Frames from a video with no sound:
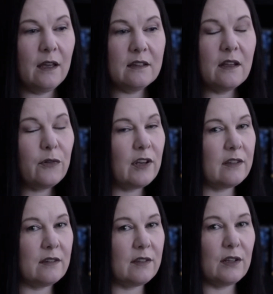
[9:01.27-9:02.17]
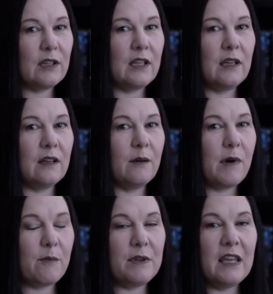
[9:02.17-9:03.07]
It's never necessarily
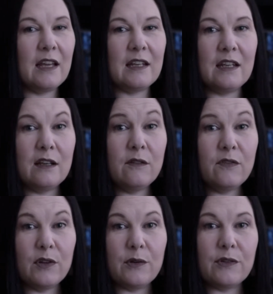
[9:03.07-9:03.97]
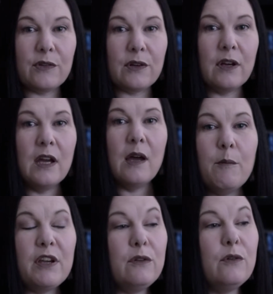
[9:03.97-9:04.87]
about being an influencer,
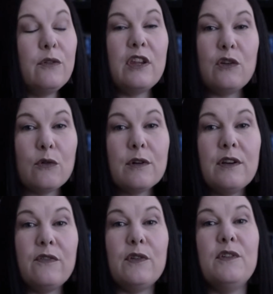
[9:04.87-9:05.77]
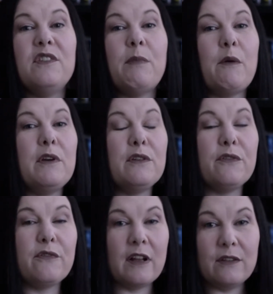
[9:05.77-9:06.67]
but you know that you're influenced by what your
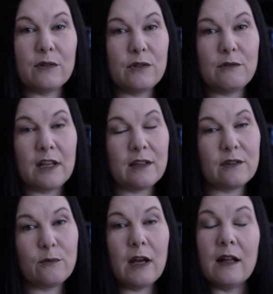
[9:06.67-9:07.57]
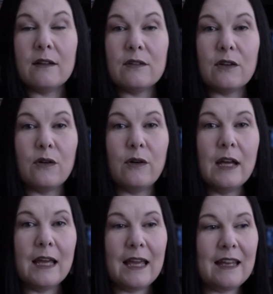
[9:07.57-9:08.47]
friends are doing as well. So
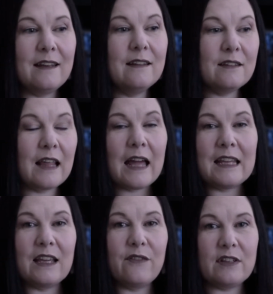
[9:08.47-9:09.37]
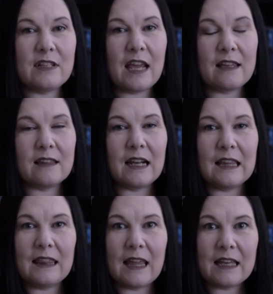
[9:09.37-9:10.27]
it is that give and take that I
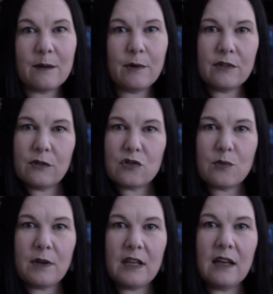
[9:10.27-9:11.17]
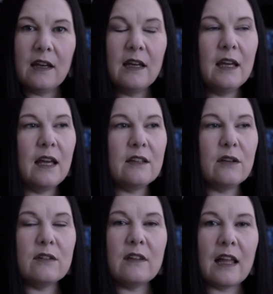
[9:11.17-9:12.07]
like about social media. It's
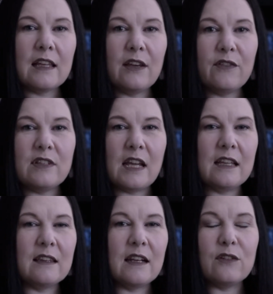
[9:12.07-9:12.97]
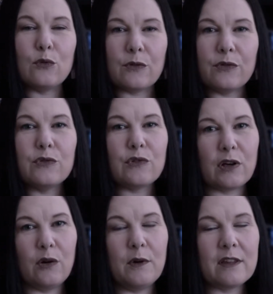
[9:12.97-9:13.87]
also that give and take that I sort of
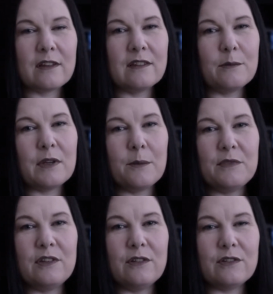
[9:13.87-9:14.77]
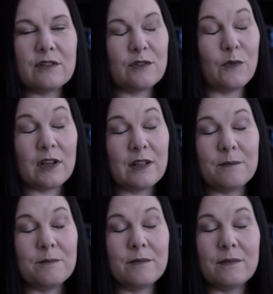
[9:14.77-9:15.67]
struggle with because sometimes you just want
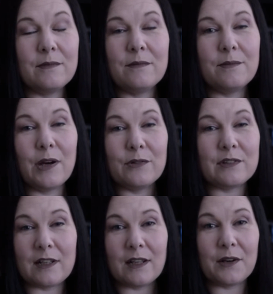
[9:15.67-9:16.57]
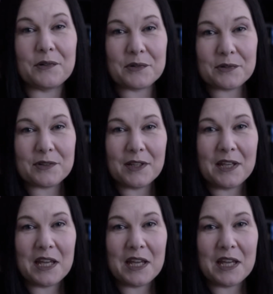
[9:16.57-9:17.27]
to post and ghost.